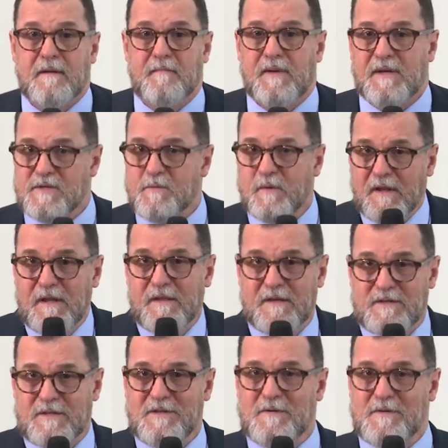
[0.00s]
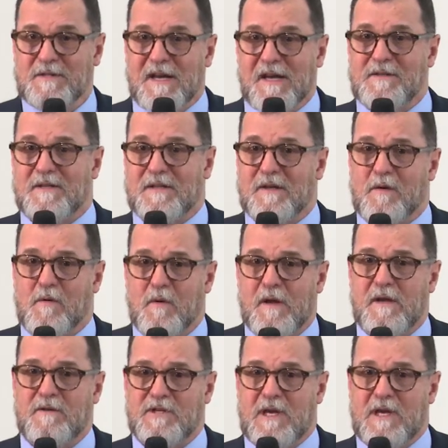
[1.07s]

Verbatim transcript: Because really, there's two sides of the coin,